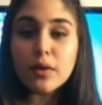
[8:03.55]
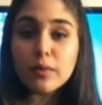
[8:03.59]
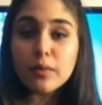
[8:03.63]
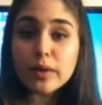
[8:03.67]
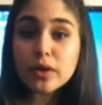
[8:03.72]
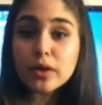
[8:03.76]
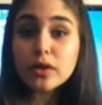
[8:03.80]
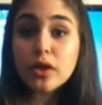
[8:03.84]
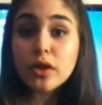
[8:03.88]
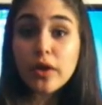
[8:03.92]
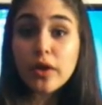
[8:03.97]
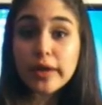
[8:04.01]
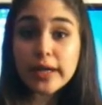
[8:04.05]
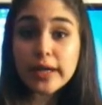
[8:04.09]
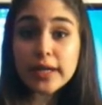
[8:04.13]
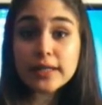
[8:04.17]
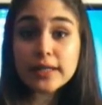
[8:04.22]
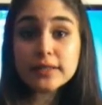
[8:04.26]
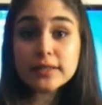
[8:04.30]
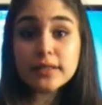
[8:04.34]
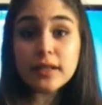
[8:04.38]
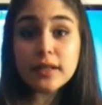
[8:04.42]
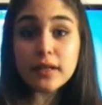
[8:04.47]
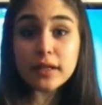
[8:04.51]
We could
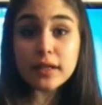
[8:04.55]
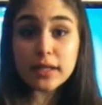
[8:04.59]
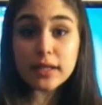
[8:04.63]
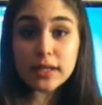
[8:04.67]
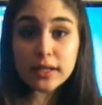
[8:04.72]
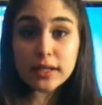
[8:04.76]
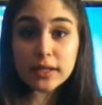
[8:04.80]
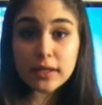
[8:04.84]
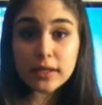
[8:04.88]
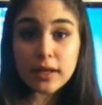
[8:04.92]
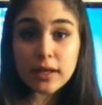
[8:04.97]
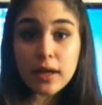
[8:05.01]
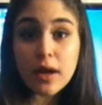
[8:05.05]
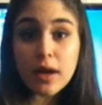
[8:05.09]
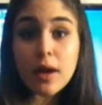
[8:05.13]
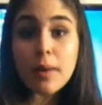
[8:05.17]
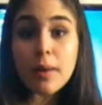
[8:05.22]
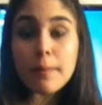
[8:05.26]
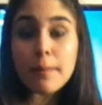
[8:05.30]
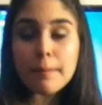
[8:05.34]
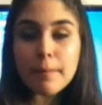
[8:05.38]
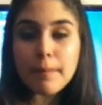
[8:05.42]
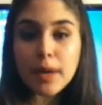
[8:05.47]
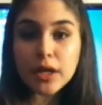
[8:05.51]
locate the leak
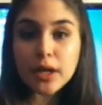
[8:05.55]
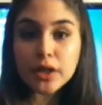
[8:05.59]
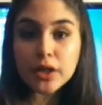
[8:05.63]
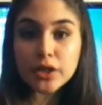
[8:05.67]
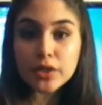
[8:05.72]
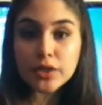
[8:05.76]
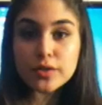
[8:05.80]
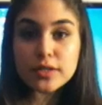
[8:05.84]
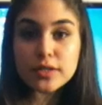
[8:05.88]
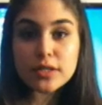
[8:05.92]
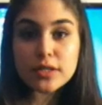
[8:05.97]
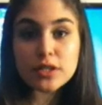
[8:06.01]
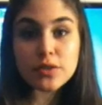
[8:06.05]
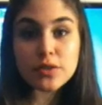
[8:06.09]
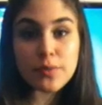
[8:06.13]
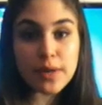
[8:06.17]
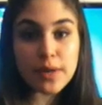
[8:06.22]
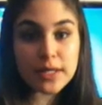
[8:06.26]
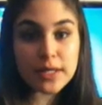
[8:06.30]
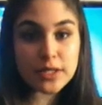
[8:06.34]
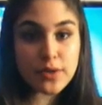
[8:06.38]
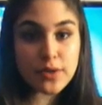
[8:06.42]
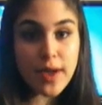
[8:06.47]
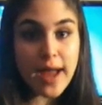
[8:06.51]
by using the
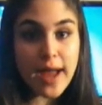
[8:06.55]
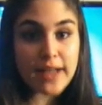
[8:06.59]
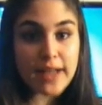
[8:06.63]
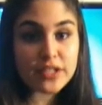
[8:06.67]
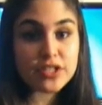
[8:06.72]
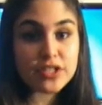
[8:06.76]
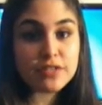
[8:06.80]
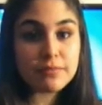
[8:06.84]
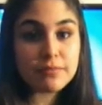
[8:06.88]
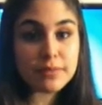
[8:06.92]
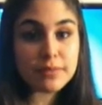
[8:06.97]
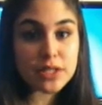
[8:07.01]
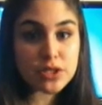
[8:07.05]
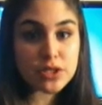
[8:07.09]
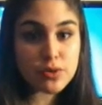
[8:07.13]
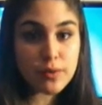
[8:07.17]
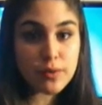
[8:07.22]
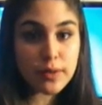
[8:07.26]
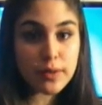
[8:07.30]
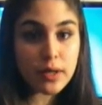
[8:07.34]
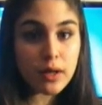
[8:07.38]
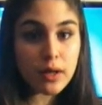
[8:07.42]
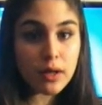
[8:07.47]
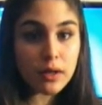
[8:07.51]
radioactive
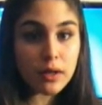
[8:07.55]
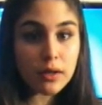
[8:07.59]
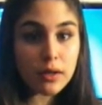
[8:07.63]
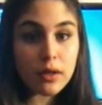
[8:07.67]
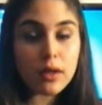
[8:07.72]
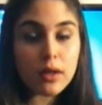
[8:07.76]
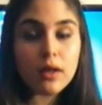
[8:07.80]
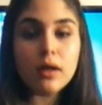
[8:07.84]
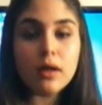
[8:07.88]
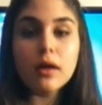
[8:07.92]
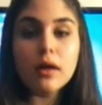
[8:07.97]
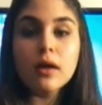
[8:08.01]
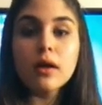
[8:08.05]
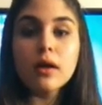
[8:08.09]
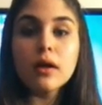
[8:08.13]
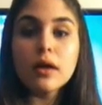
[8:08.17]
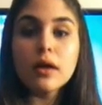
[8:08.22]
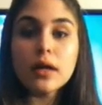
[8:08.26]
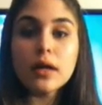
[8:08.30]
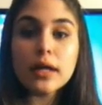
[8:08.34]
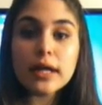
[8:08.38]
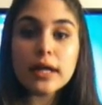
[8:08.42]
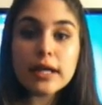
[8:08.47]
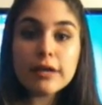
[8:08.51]
material
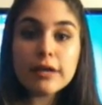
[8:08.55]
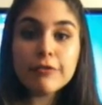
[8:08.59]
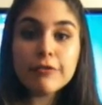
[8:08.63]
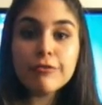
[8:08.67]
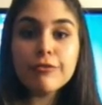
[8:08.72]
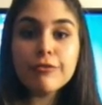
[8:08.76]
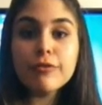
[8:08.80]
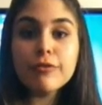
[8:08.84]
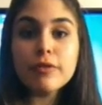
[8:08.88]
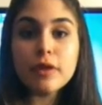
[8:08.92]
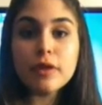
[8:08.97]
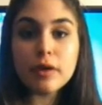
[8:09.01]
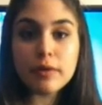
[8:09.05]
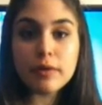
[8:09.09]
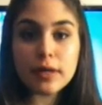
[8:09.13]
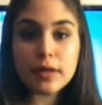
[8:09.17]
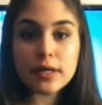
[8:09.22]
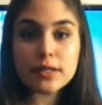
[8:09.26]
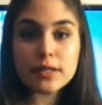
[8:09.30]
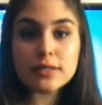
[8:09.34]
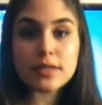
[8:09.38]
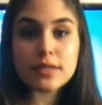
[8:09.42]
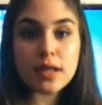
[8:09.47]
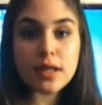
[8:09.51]
if there
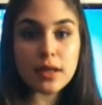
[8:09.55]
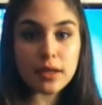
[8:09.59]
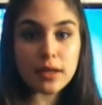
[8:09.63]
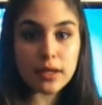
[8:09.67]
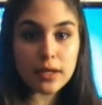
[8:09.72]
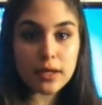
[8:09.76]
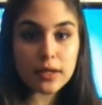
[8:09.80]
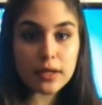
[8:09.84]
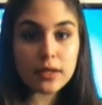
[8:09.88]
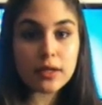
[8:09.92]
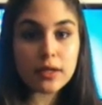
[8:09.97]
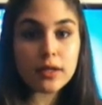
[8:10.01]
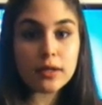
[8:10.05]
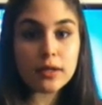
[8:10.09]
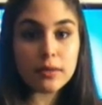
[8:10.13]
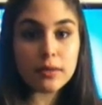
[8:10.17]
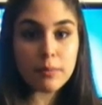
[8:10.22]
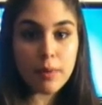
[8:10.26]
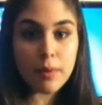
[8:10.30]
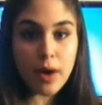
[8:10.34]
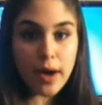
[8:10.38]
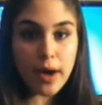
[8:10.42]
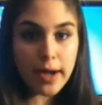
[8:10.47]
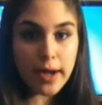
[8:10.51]
is a leak in the
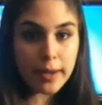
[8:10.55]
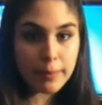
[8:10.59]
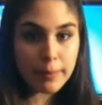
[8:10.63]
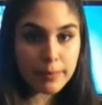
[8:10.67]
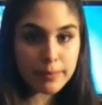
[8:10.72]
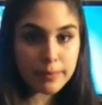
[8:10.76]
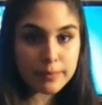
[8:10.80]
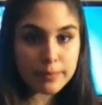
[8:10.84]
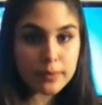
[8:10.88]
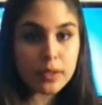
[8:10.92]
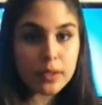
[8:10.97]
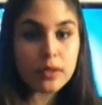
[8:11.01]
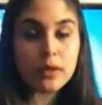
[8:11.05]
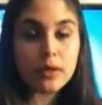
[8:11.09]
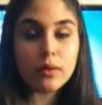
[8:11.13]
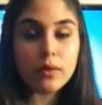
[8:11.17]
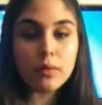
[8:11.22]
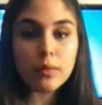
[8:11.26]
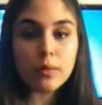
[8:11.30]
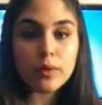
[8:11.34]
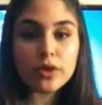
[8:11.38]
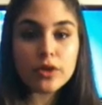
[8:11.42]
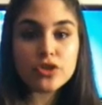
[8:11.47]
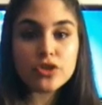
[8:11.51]
pipe
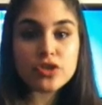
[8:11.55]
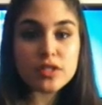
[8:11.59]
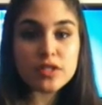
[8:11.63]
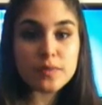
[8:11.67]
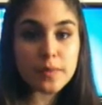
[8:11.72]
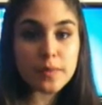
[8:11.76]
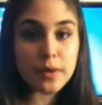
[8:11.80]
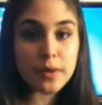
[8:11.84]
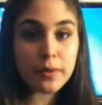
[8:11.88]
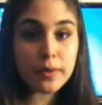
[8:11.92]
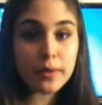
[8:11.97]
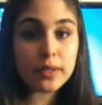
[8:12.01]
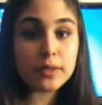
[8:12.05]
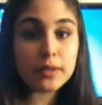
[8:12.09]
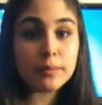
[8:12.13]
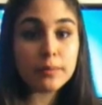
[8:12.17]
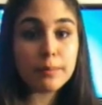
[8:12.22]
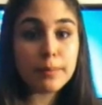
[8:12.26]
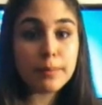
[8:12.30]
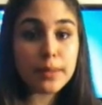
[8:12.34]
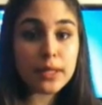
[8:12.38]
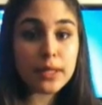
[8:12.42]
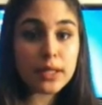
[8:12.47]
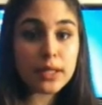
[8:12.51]
which is buried
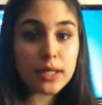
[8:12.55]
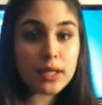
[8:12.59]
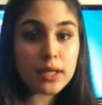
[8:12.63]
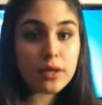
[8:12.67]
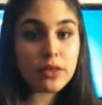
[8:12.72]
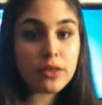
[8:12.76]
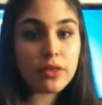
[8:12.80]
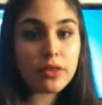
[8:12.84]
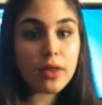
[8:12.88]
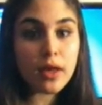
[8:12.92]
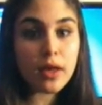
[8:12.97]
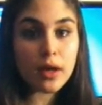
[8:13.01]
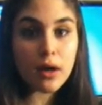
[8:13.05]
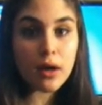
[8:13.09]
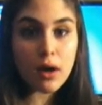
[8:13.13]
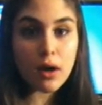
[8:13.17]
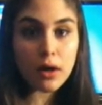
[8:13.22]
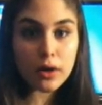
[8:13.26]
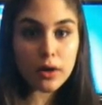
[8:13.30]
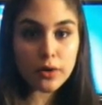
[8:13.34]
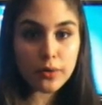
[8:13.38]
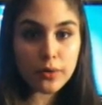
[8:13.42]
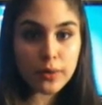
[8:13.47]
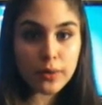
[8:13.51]
beneath a
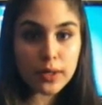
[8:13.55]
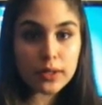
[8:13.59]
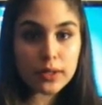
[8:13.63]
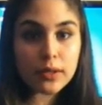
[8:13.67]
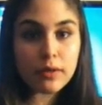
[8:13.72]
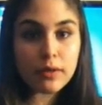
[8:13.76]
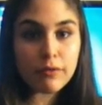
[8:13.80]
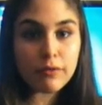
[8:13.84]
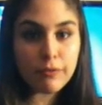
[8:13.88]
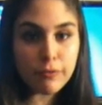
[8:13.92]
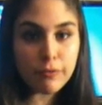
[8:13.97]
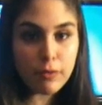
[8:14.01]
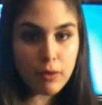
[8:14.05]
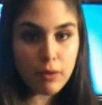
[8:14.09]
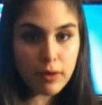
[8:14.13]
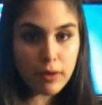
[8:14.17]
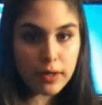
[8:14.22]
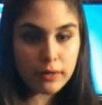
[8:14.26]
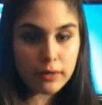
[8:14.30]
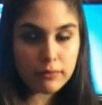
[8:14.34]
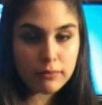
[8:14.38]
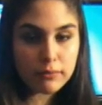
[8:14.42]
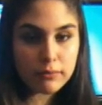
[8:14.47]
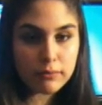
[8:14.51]
concrete
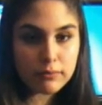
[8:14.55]
floor.